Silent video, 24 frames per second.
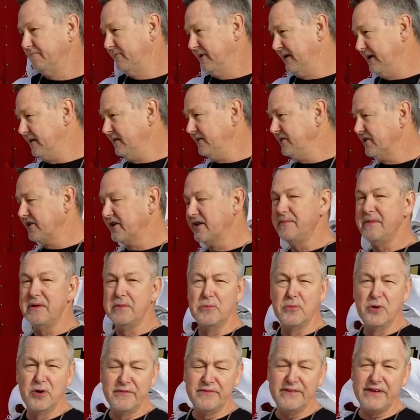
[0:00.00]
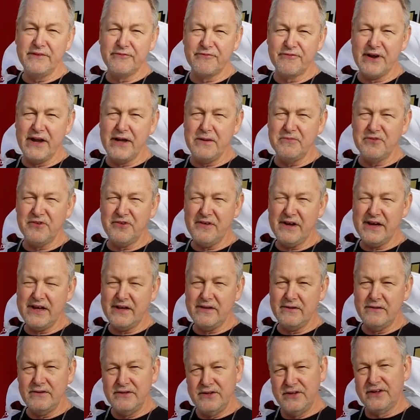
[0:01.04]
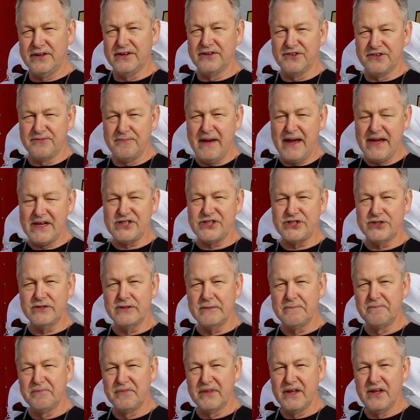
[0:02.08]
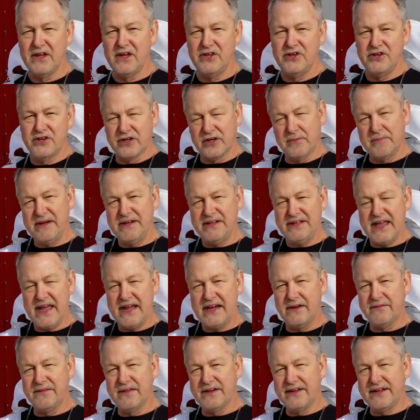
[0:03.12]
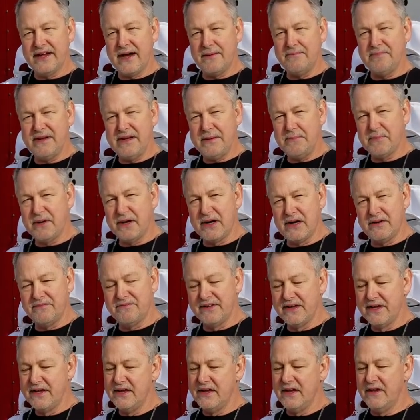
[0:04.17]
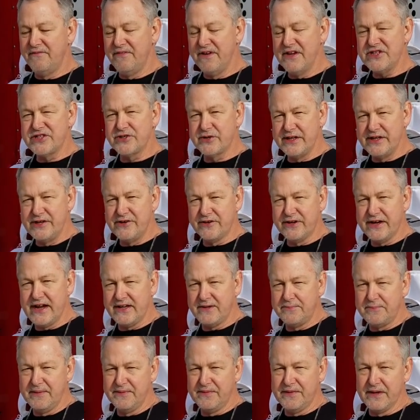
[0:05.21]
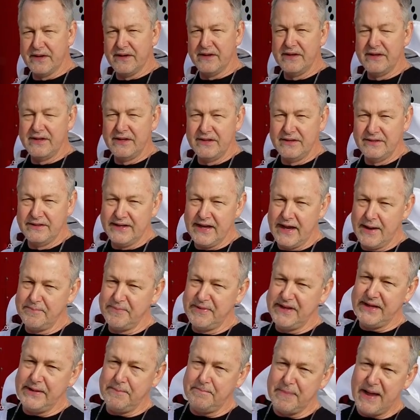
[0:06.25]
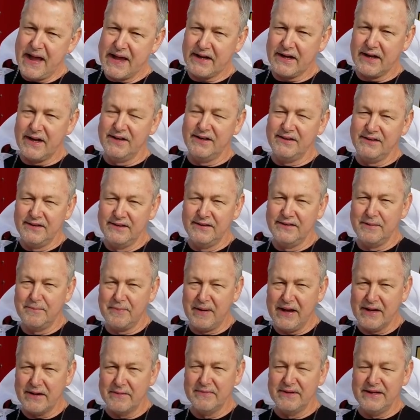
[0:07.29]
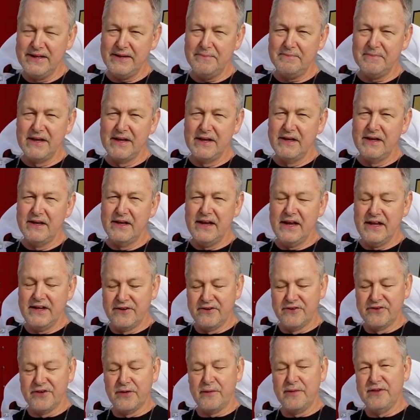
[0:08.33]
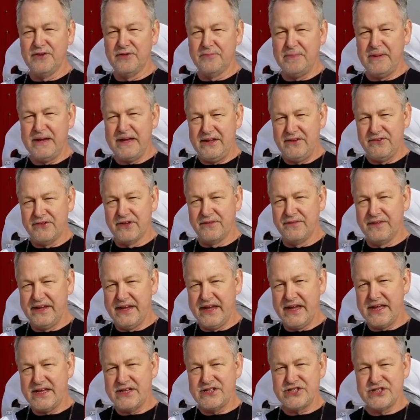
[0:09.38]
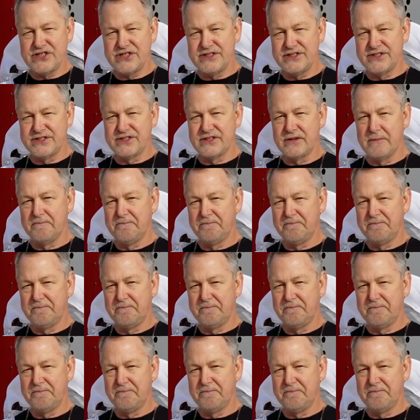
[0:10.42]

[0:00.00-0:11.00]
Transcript: Well, you're gonna be moving frames around. You can smash her. You're gonna be taking the top deep off. Eventually, you're gonna have to put the top deep back on the bottom deep, and there's always bees on the edges.